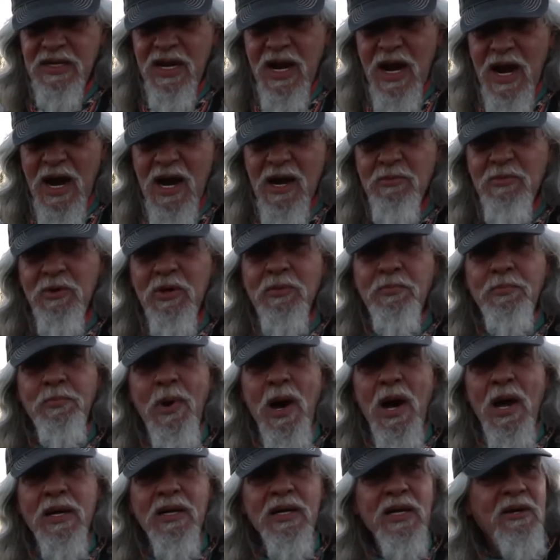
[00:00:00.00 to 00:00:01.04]
habit of
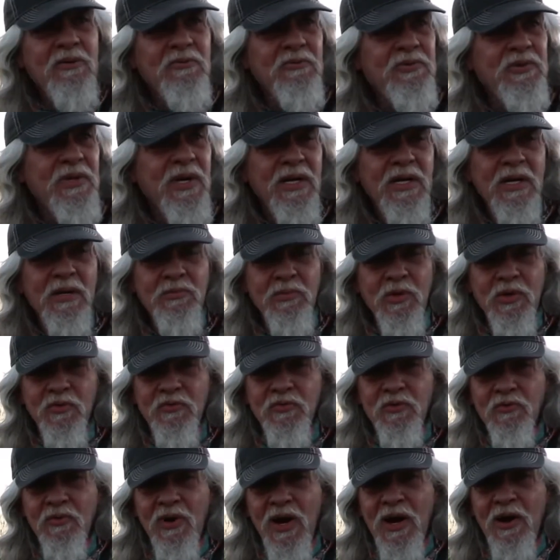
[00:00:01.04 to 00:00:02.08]
biting everything that
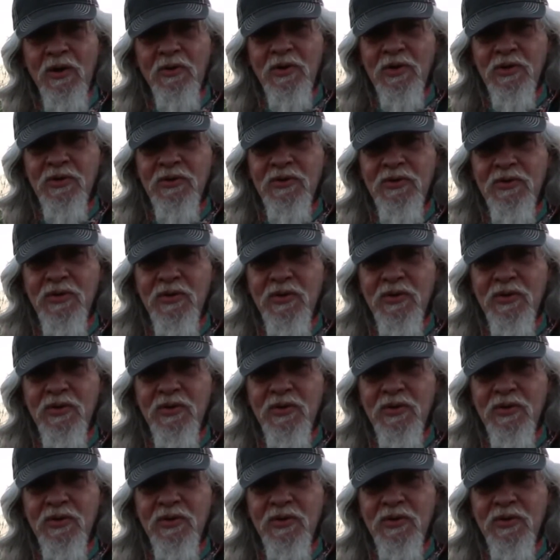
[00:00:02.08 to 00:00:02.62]
moved around her,